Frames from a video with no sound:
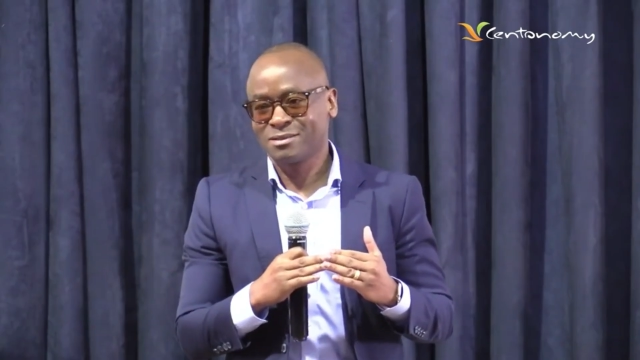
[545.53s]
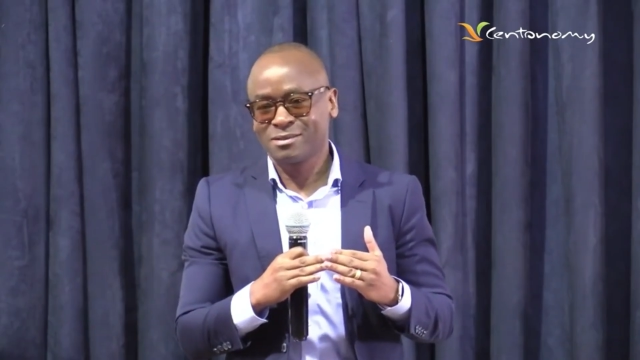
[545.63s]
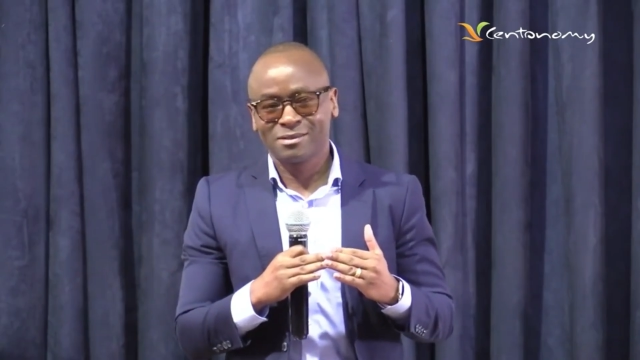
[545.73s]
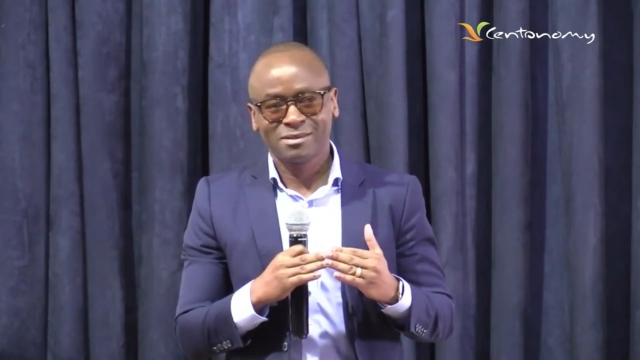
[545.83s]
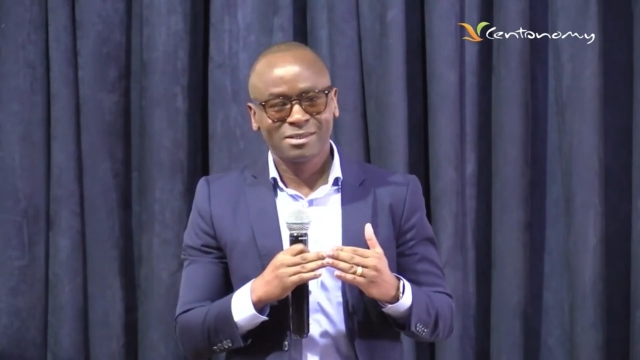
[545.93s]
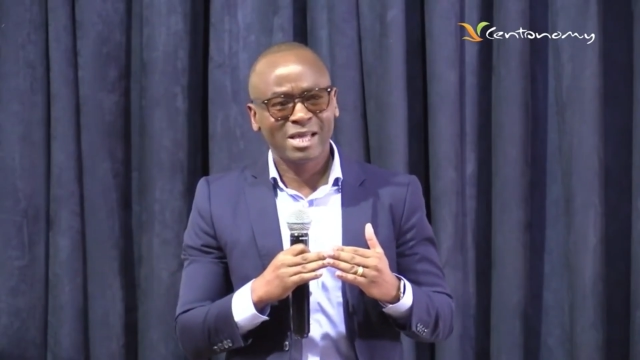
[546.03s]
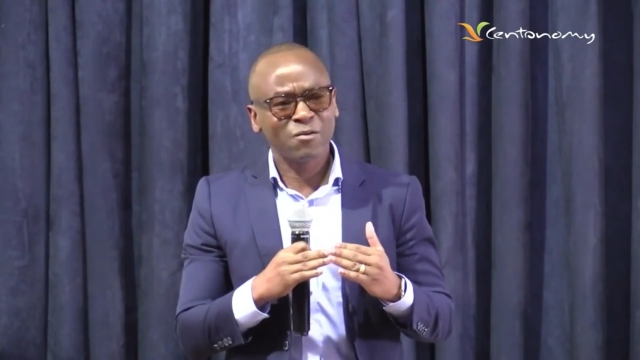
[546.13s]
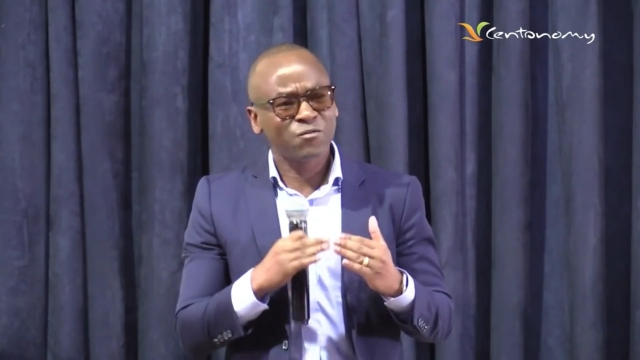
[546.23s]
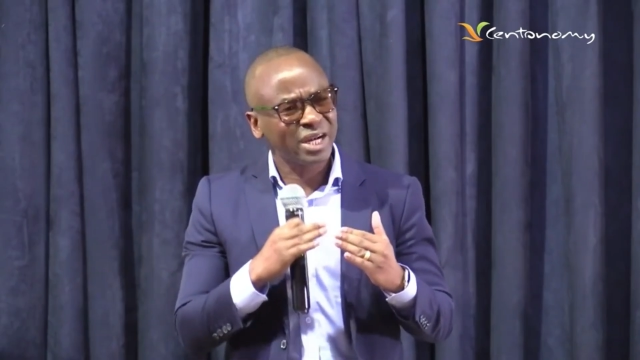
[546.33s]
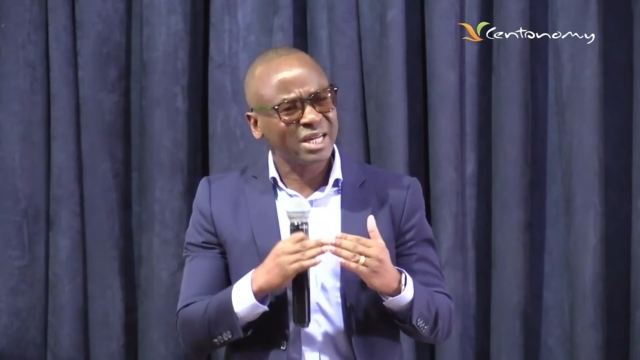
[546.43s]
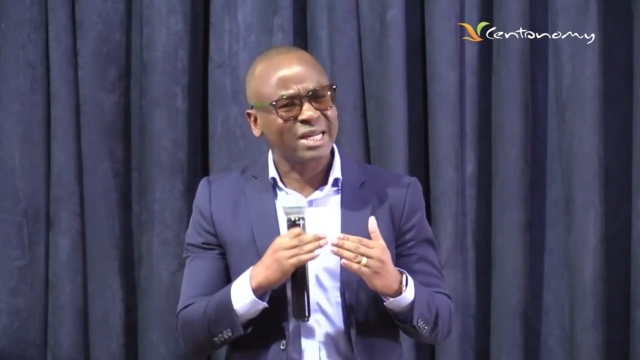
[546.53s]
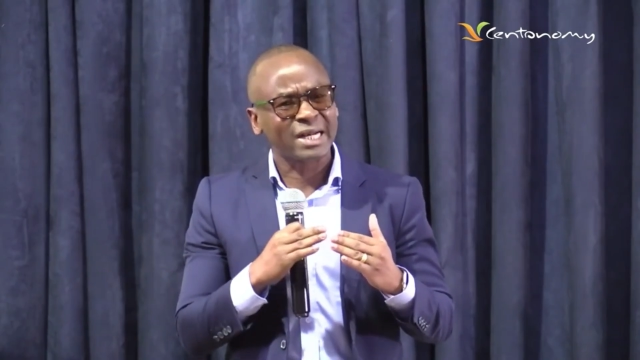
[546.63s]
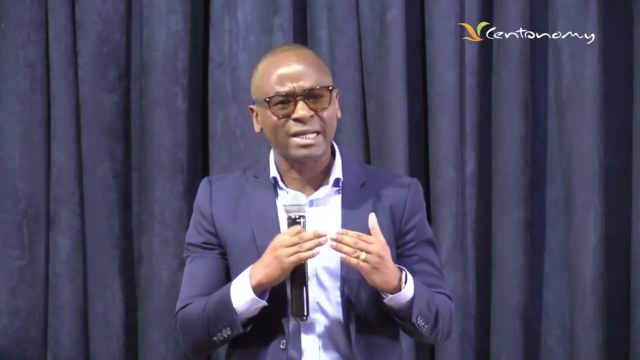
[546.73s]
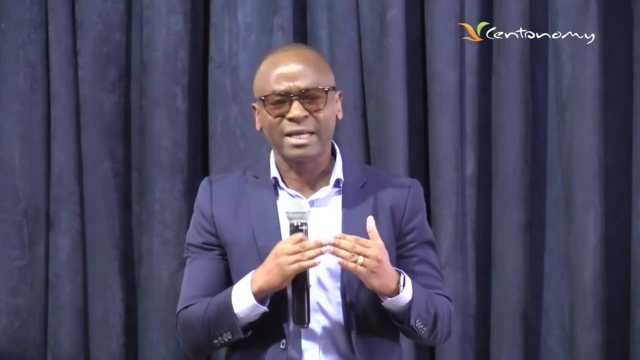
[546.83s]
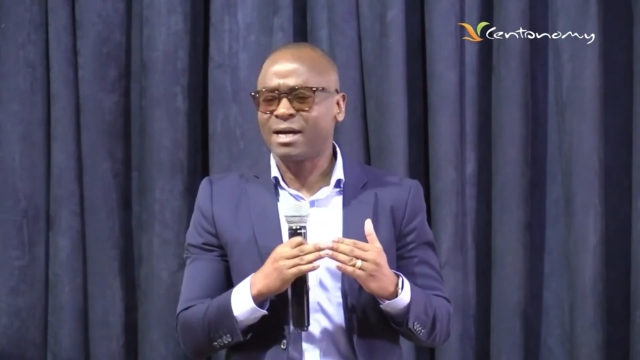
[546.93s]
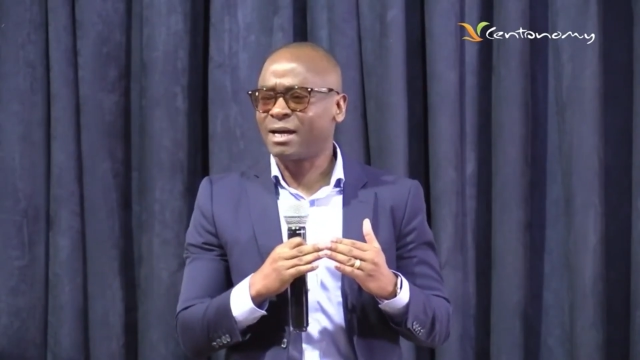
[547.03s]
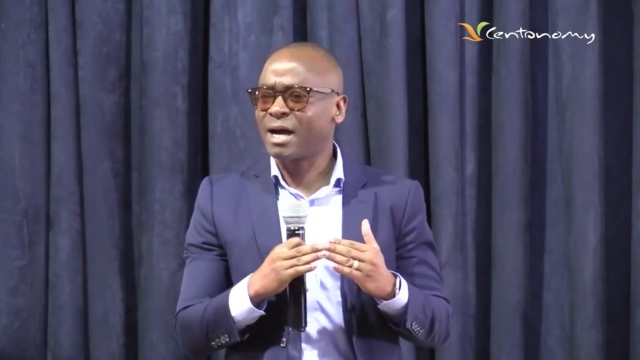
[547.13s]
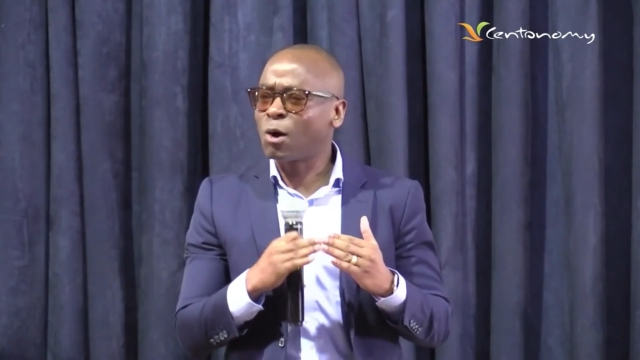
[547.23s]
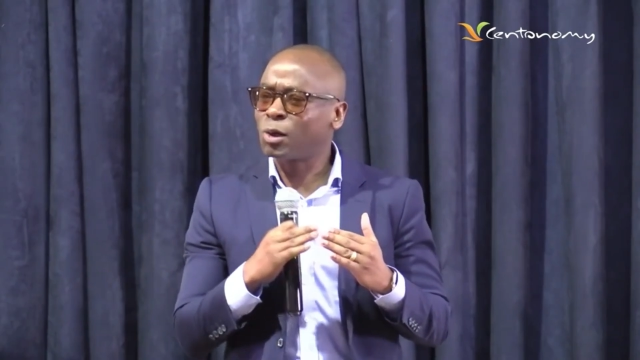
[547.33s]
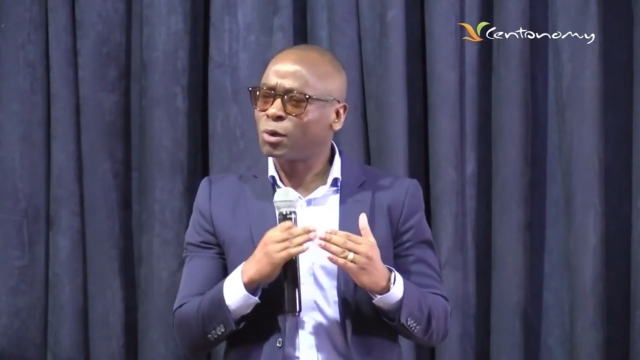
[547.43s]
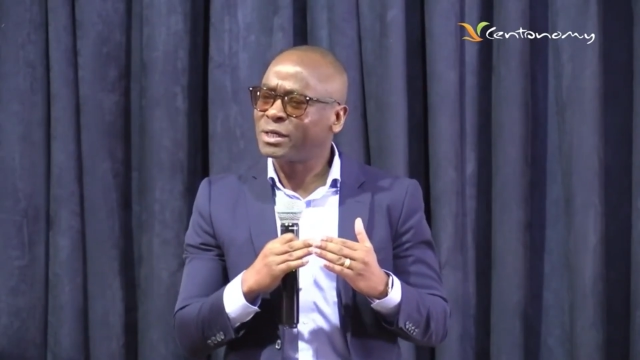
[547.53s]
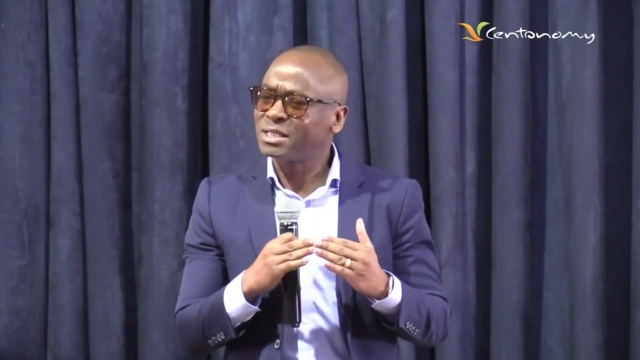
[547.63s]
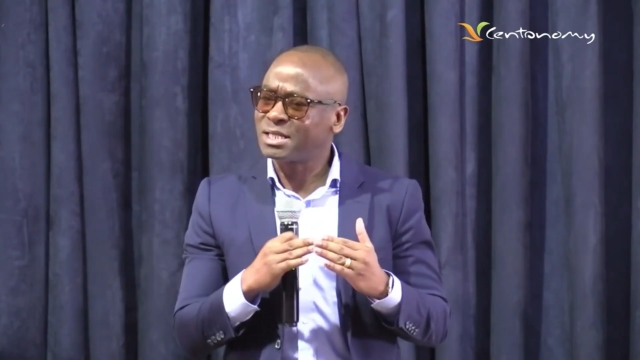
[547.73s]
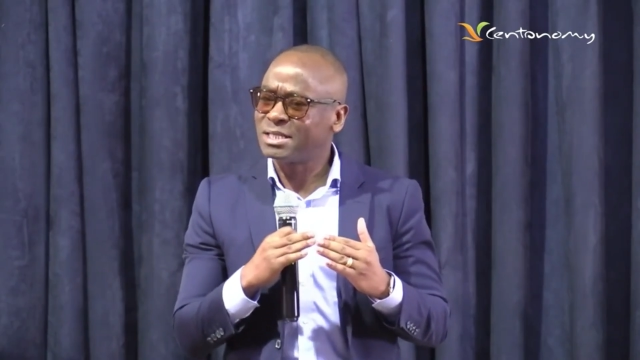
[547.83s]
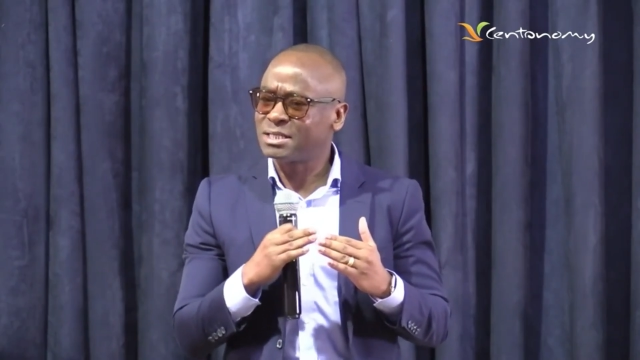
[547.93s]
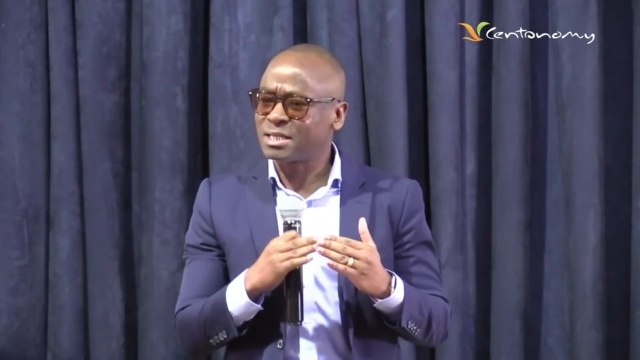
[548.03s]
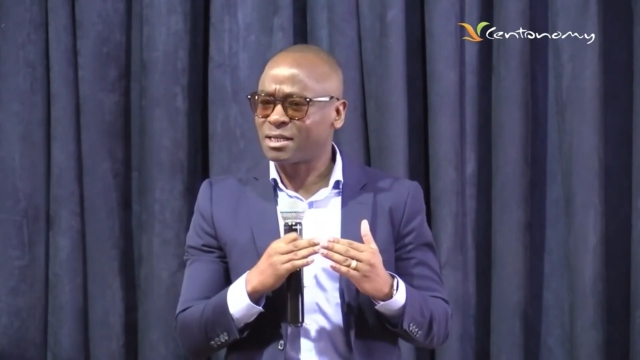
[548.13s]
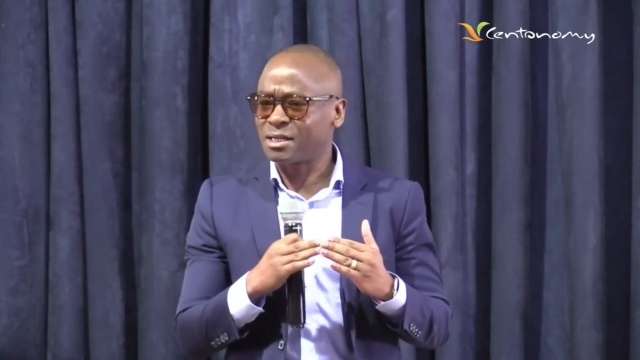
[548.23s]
They're very clear how long it will take.